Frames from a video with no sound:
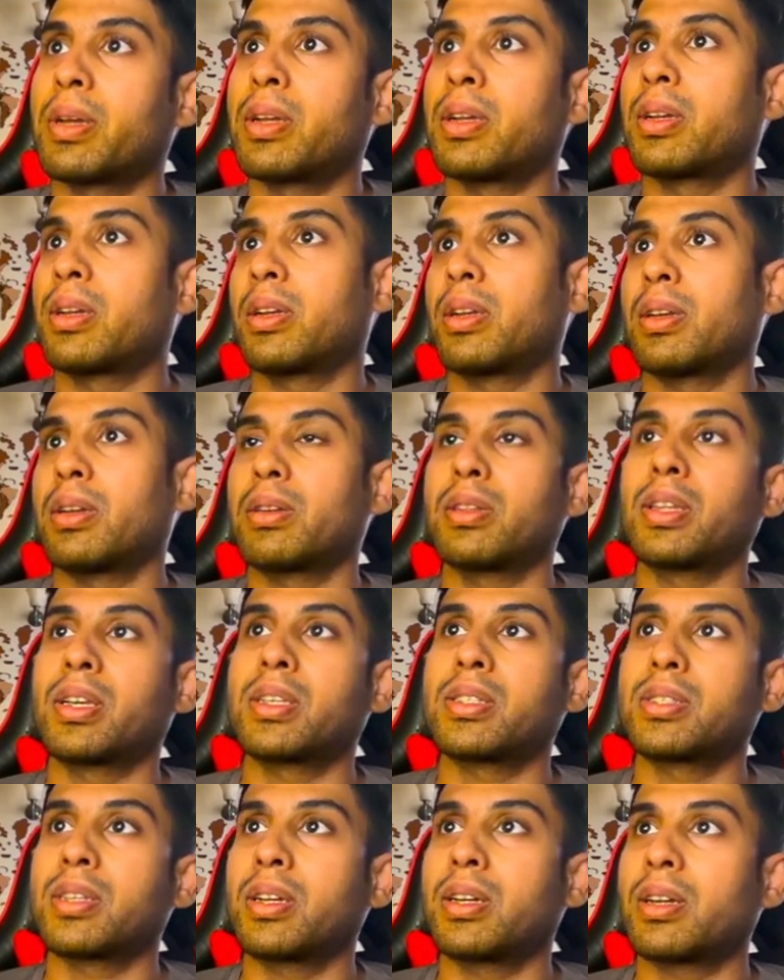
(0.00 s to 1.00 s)
it
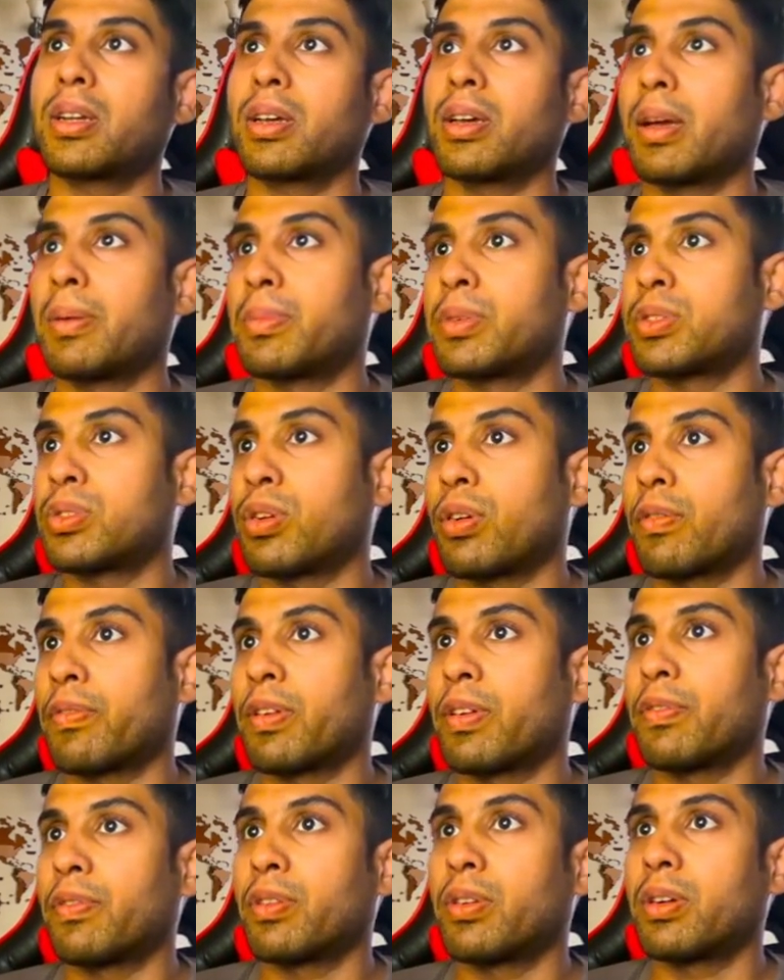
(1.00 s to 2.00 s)
thinks that I'm a strong
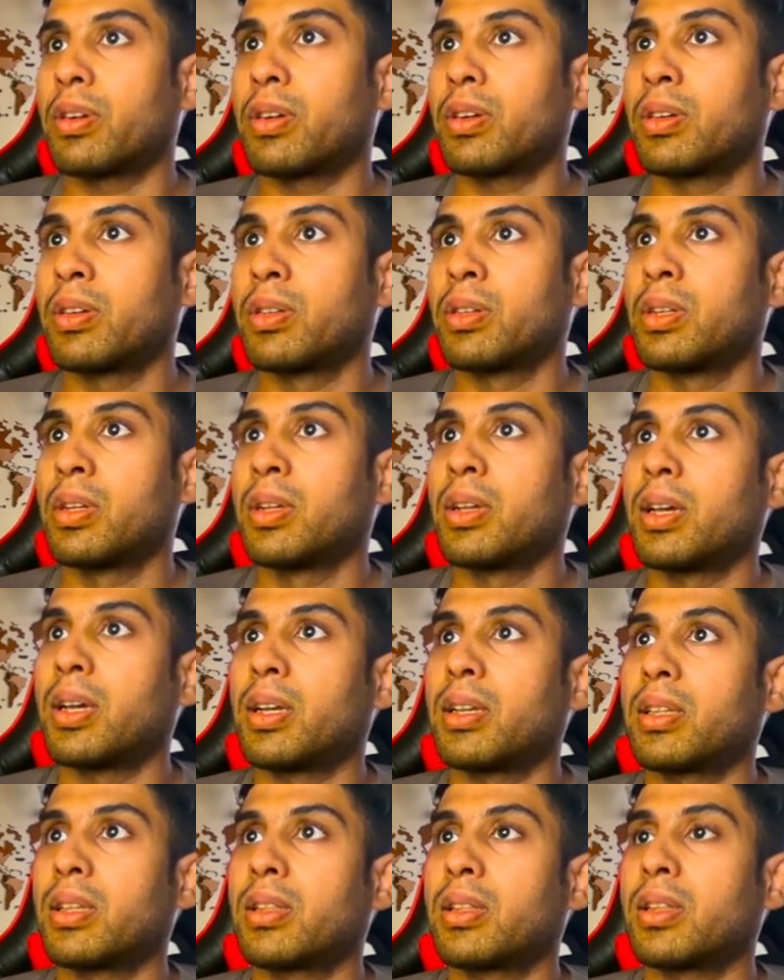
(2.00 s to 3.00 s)
fit for it.
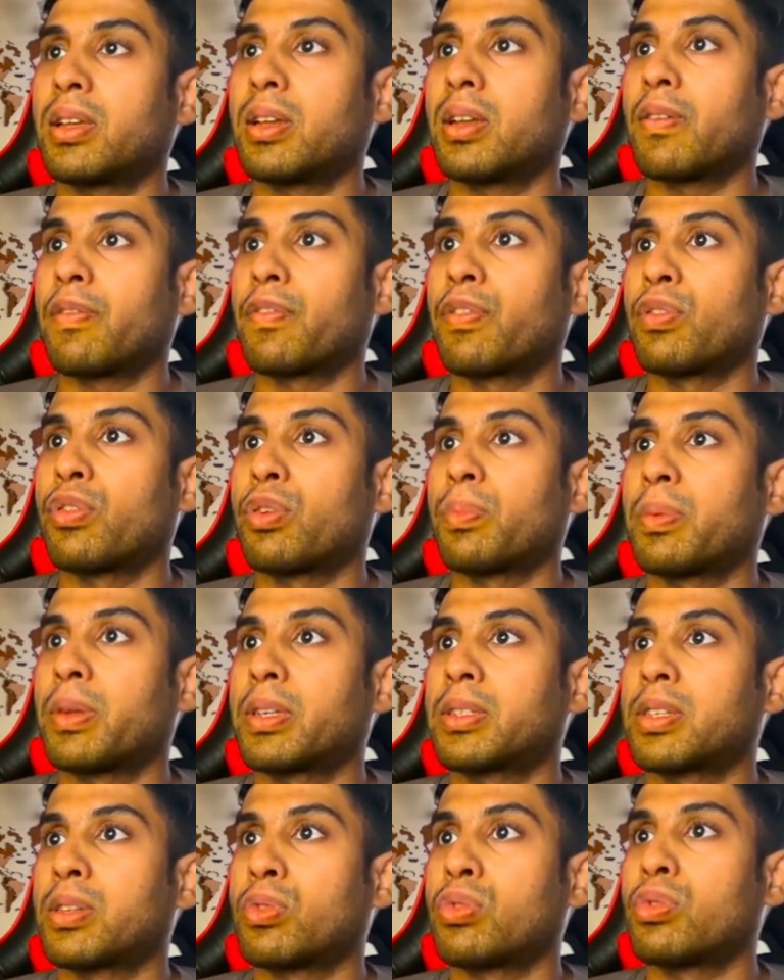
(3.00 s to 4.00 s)
And then there are a few
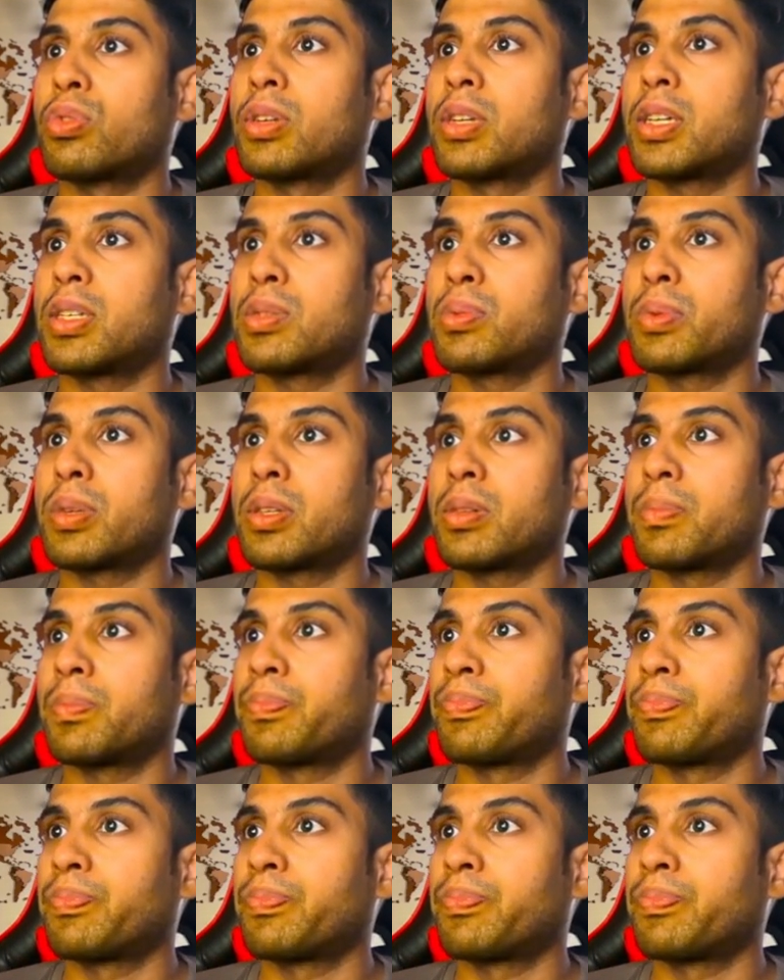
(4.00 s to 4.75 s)
openings in Google as well.